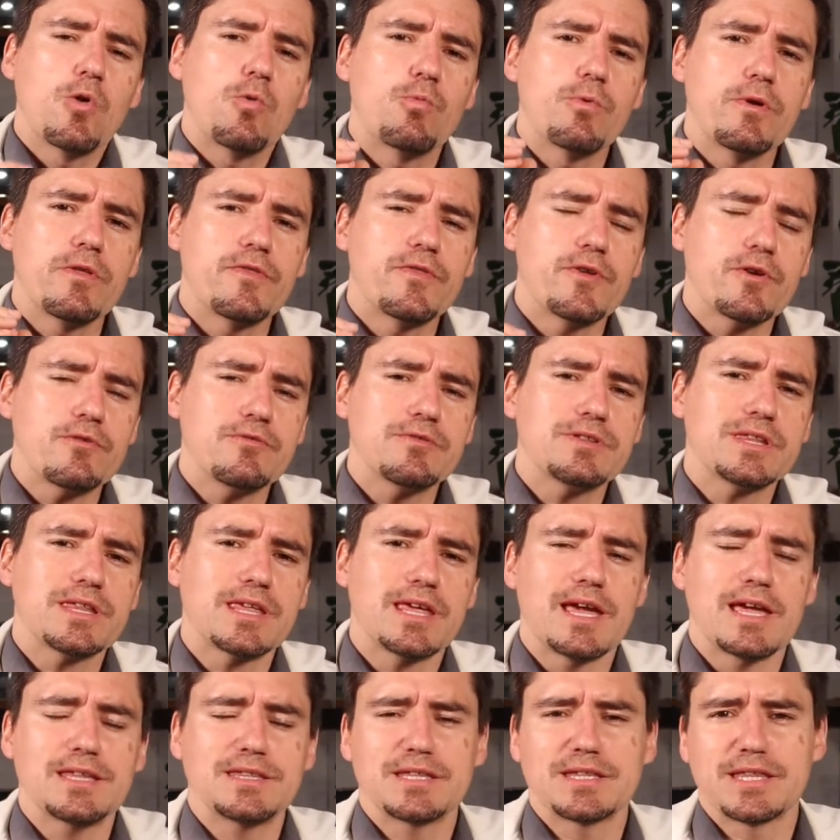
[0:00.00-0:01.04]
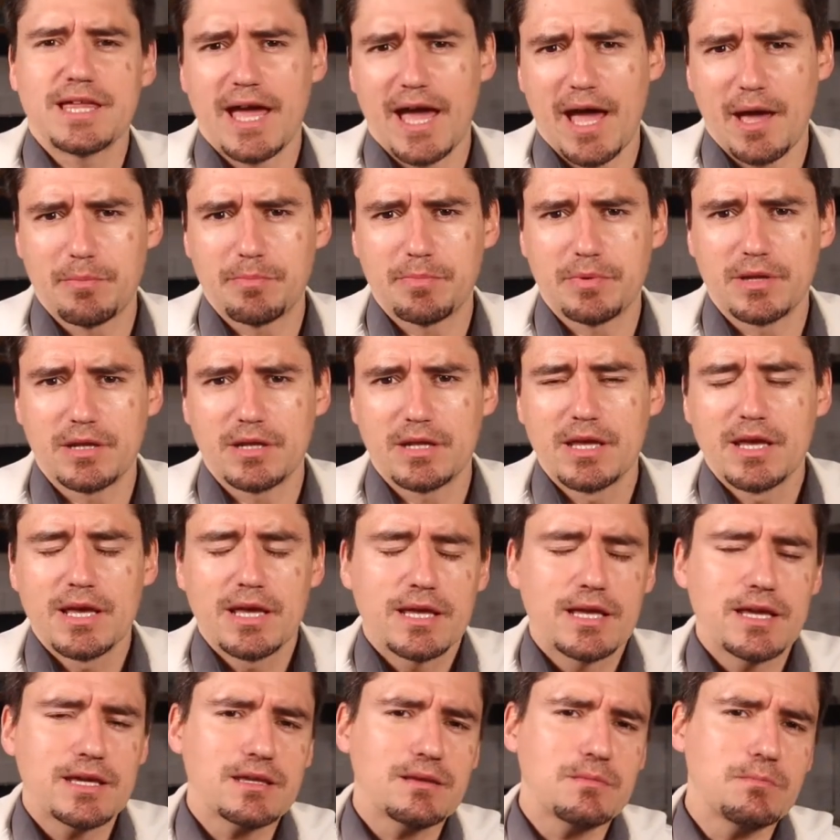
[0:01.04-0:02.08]
When those cases happen,
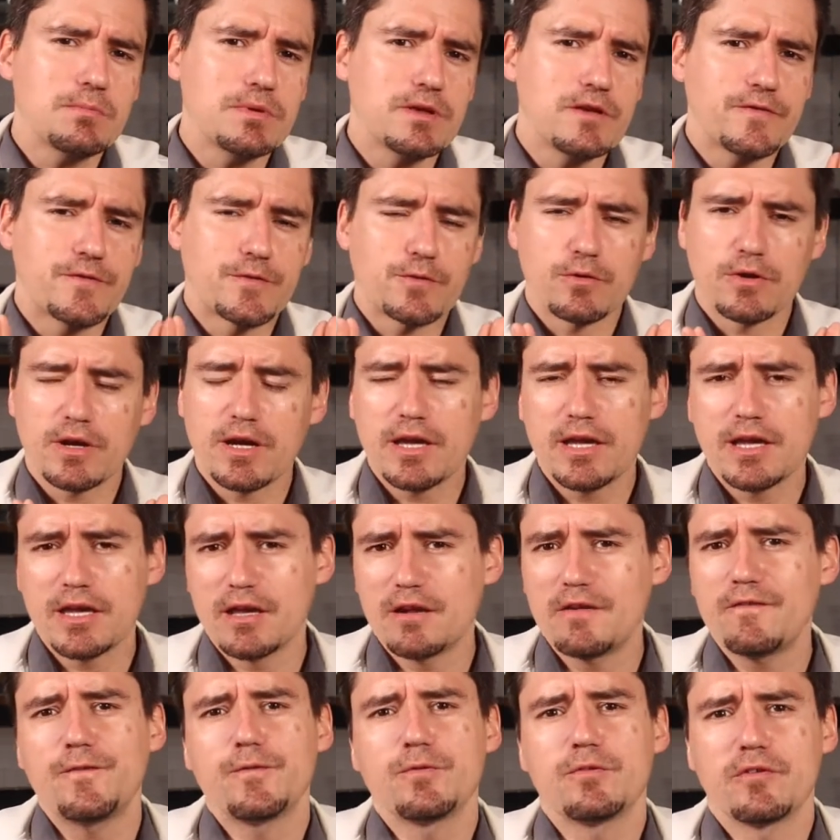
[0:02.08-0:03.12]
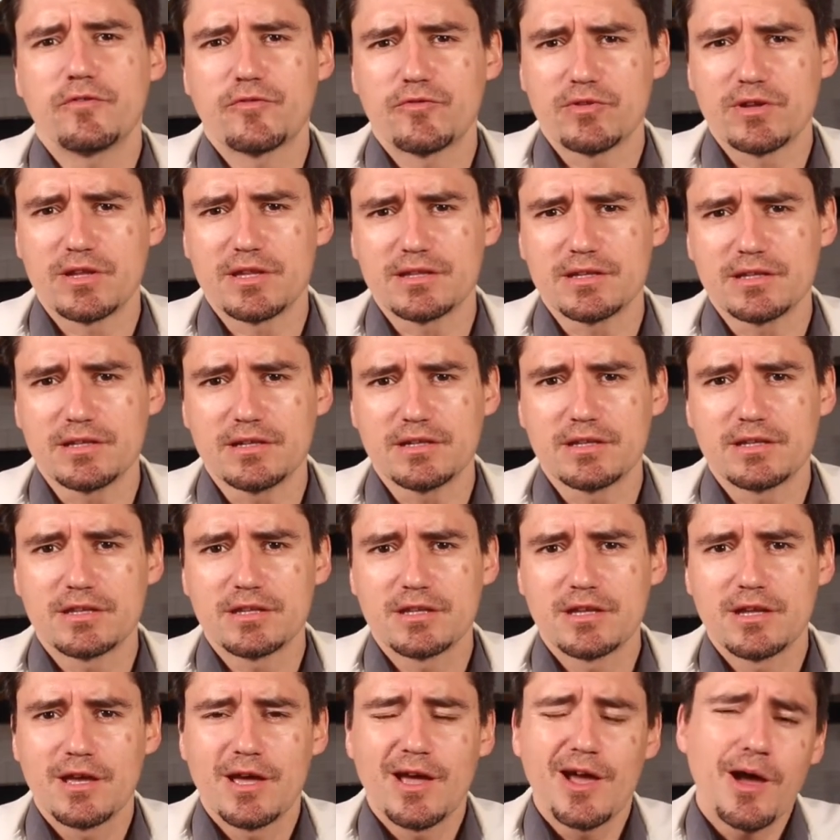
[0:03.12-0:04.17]
it can be for a handful of
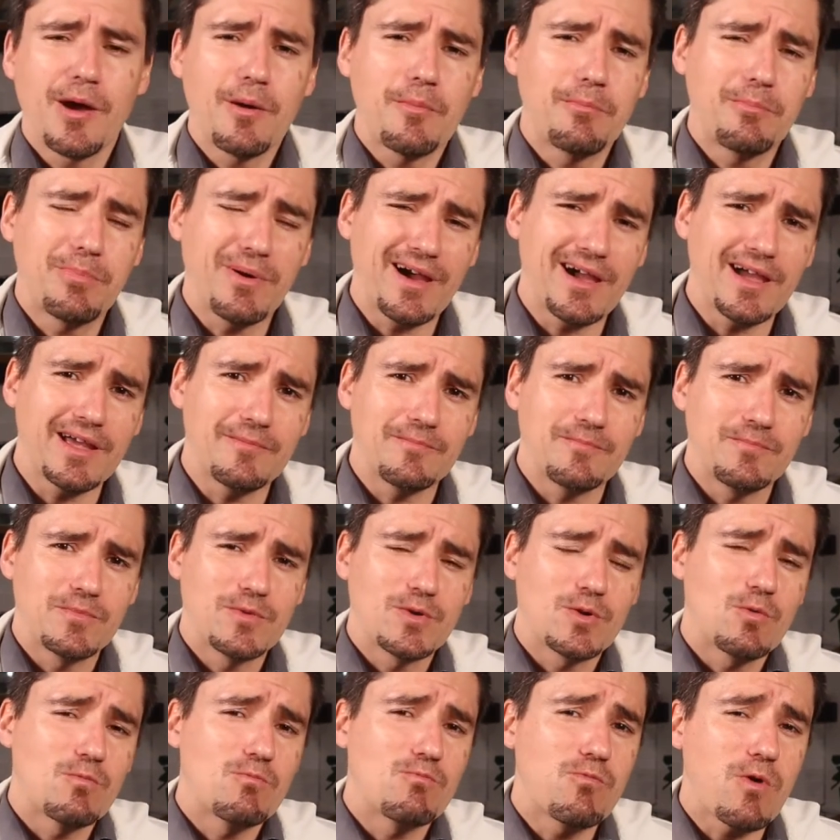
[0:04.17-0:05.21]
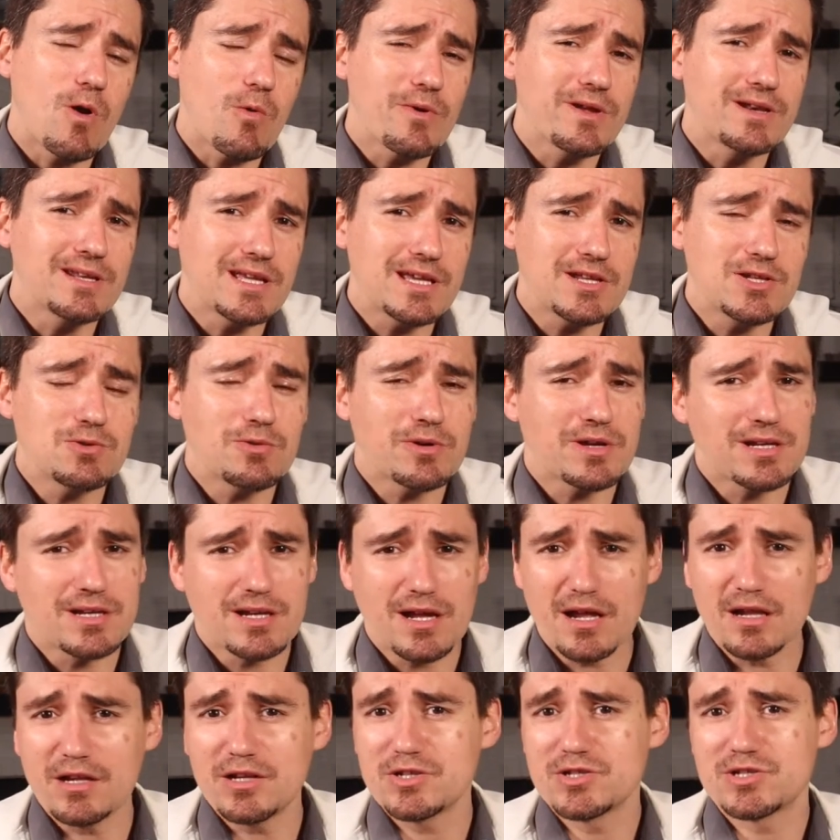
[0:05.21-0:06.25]
reasons. But what we need to
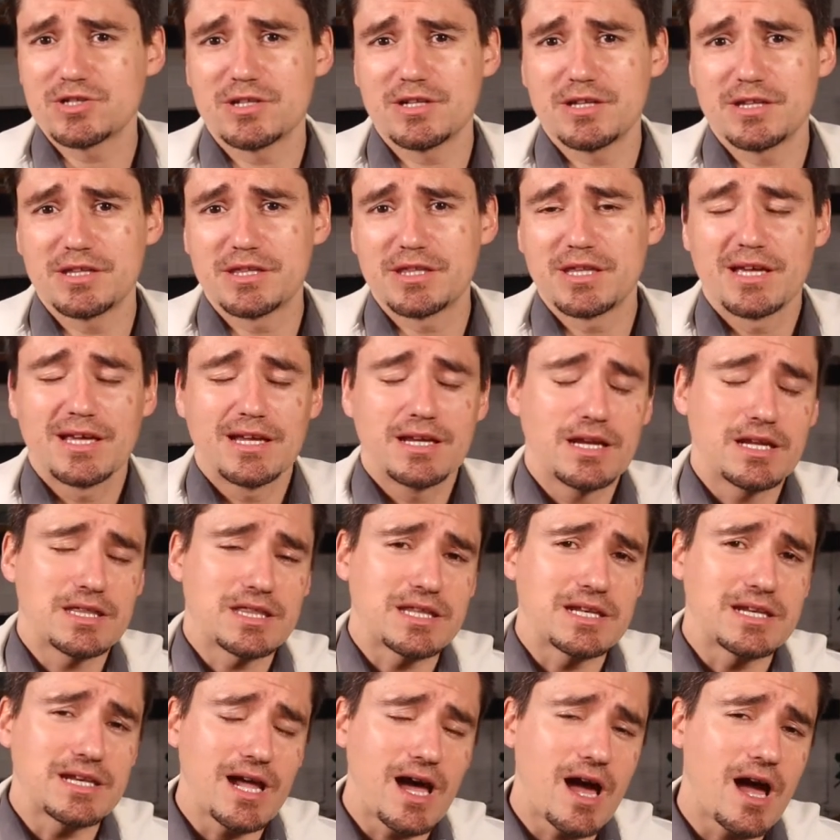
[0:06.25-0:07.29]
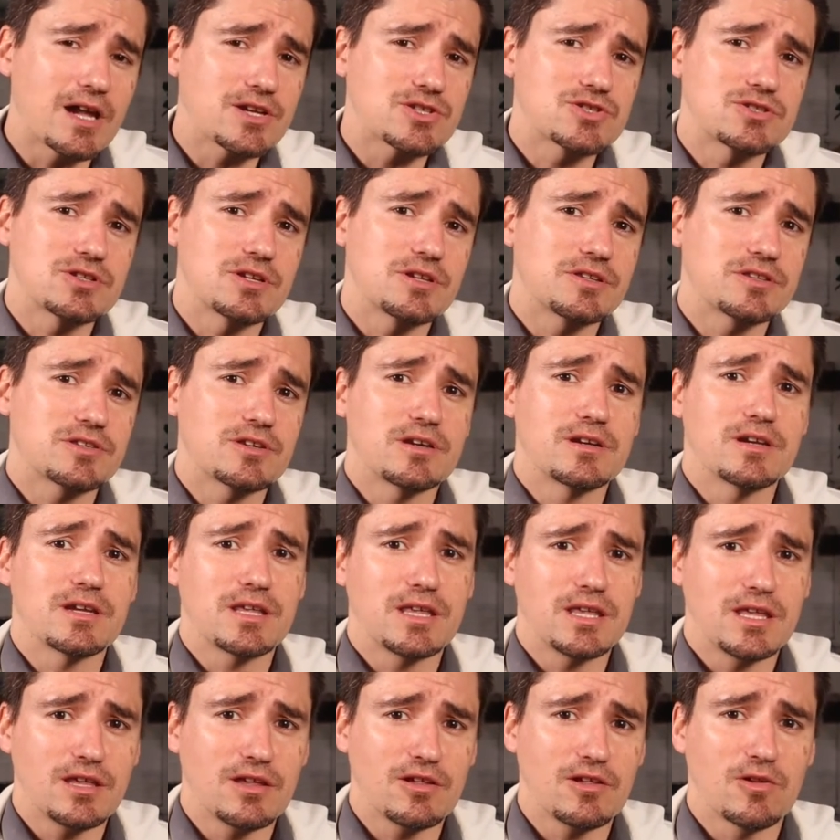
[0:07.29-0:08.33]
acknowledge is it's not just going to
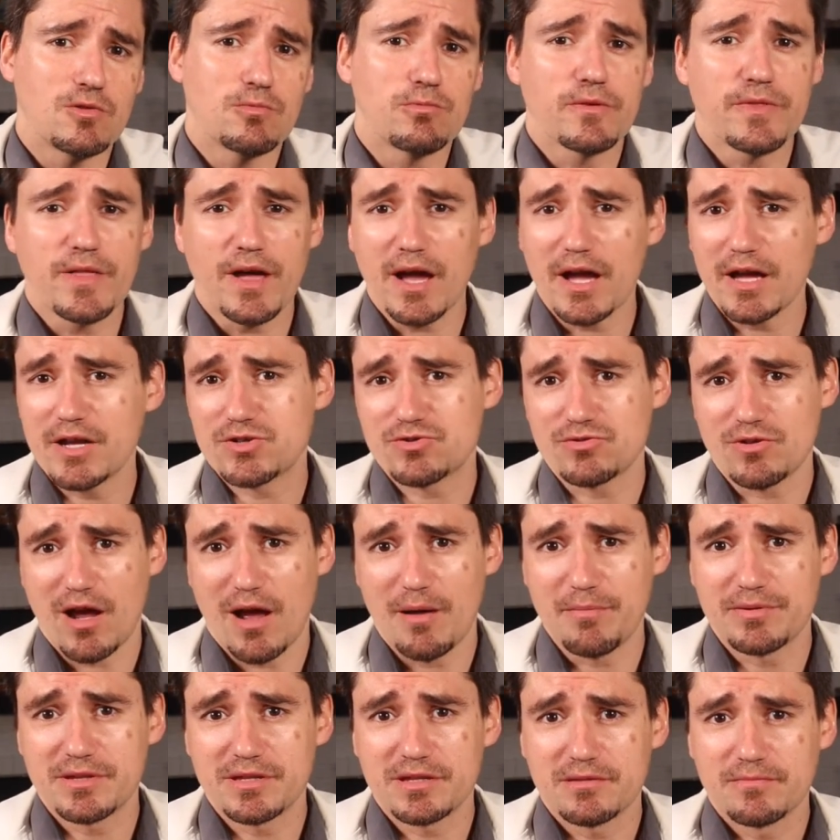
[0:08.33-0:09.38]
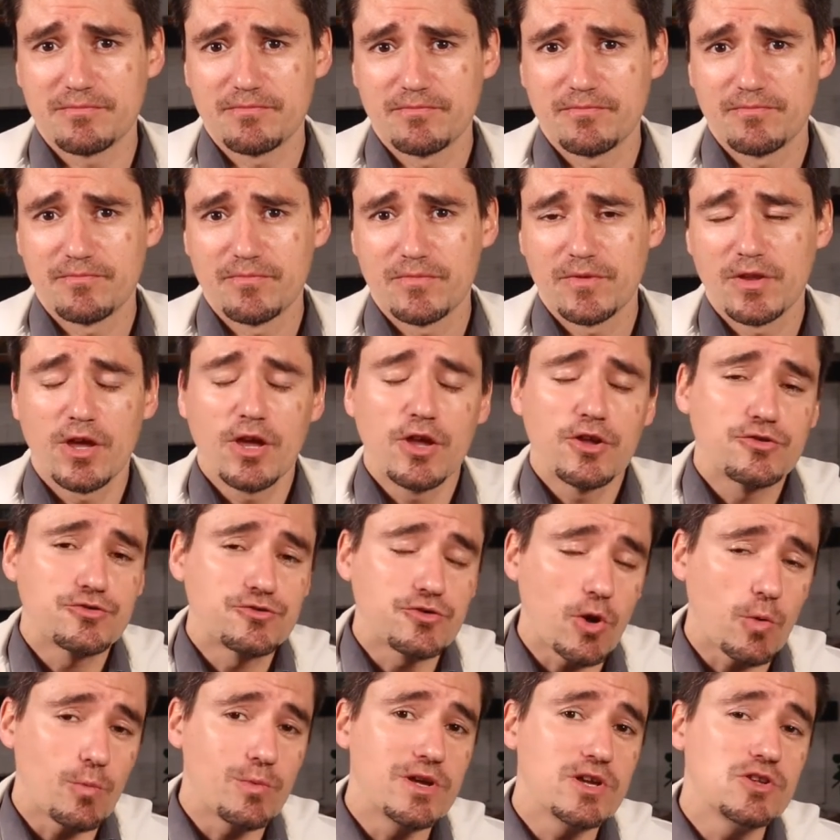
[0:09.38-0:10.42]
heal with eye drops.
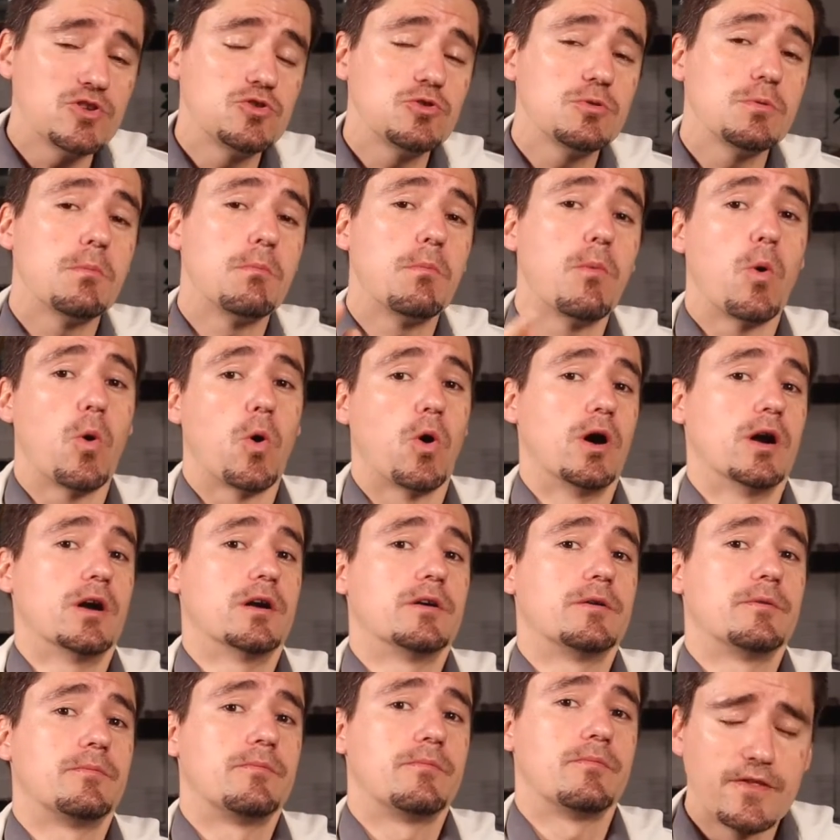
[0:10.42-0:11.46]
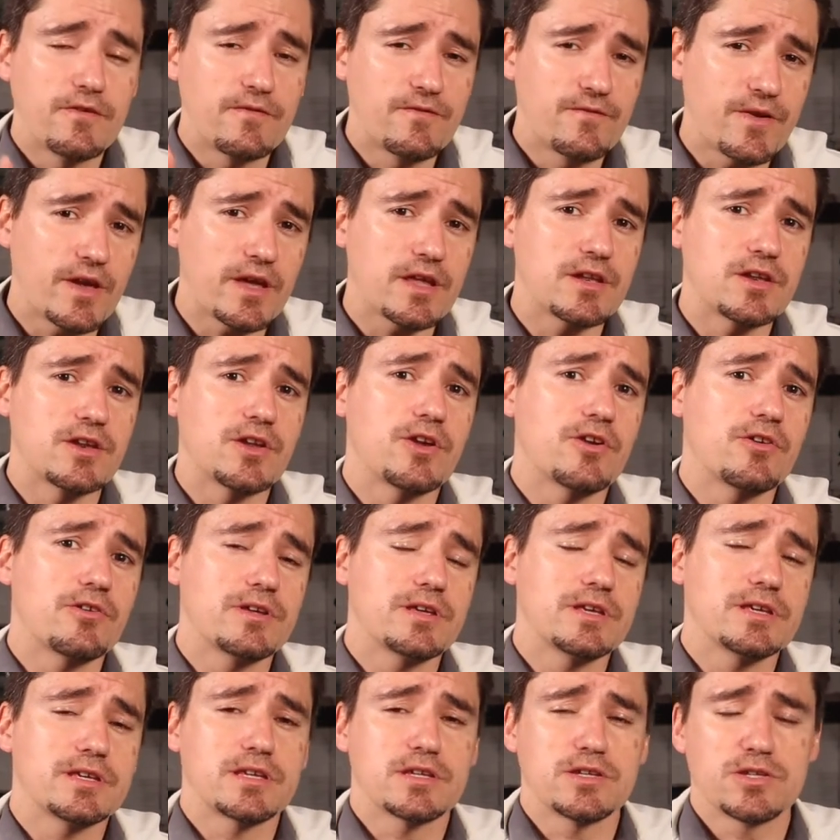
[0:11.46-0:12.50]
So we need to do more. The
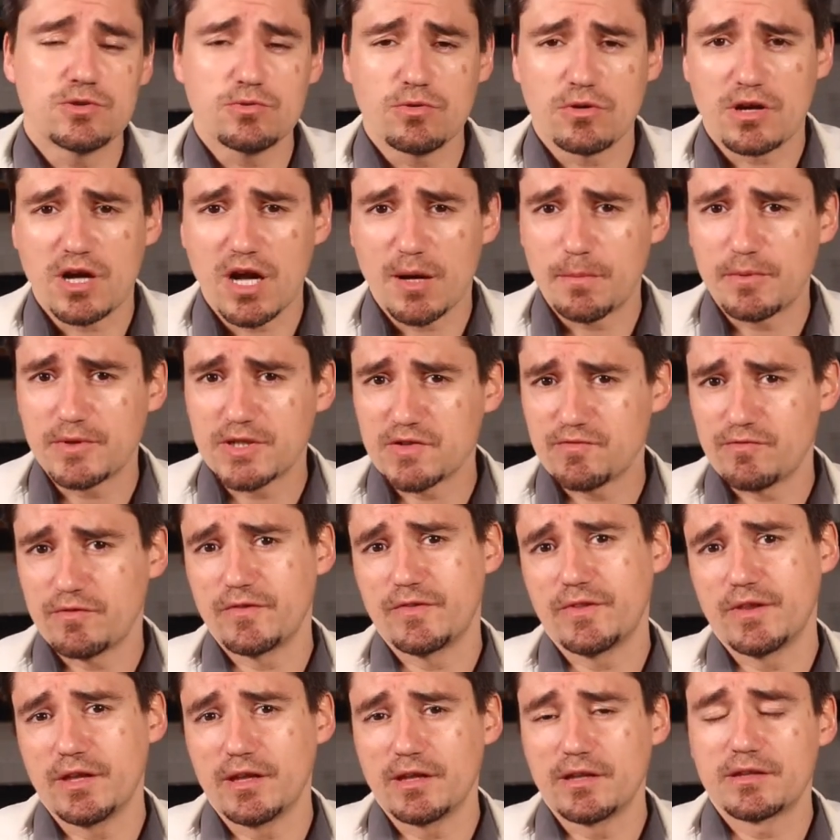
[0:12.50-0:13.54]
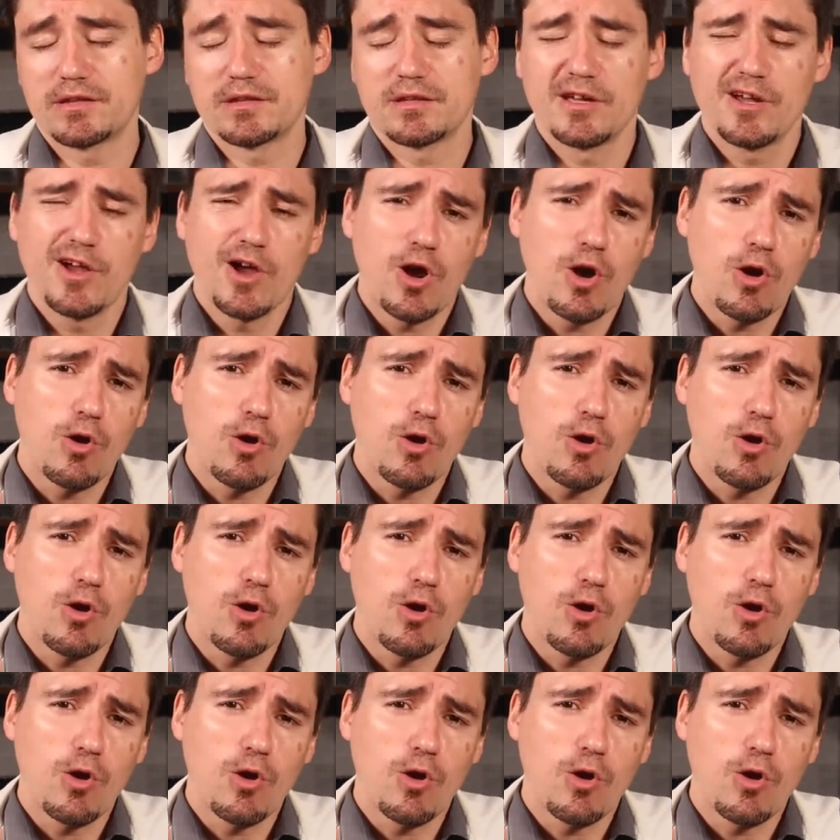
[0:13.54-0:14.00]
veterinarian can do a couple different things.